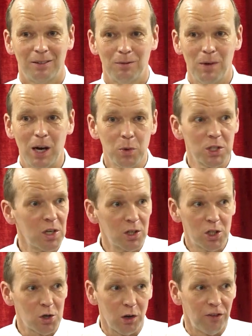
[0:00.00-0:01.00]
Why
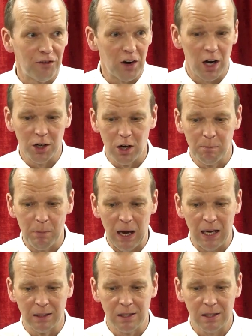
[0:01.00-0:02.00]
wasn't it sold for a hundred
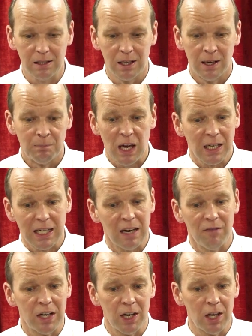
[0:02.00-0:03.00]
pence and
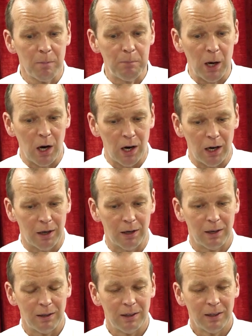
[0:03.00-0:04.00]
given to the poor?
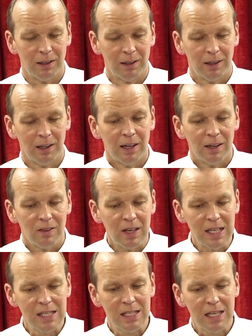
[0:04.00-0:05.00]

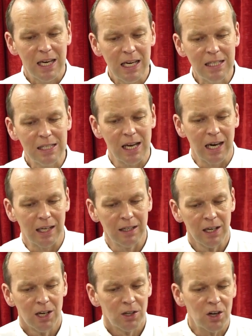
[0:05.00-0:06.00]
This he said,
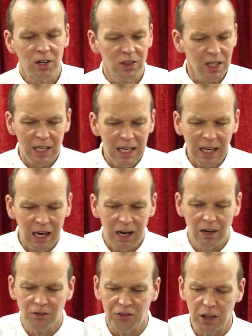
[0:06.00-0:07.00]
not that he
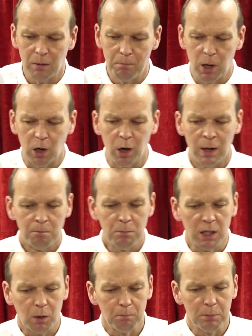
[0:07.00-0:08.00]
cared for the poor,
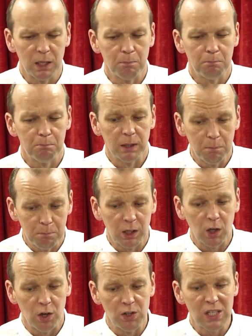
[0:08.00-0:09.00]
but, but, but
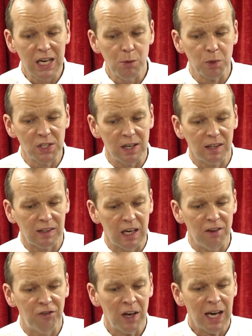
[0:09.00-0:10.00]
because he was a
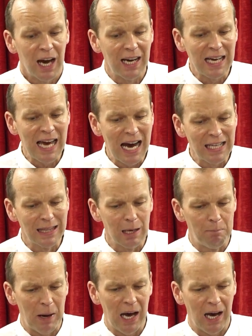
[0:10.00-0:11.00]
thief and he had
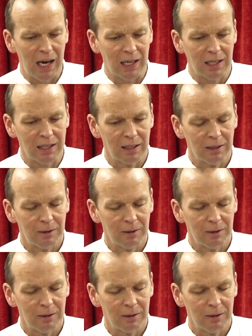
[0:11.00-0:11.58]
the bag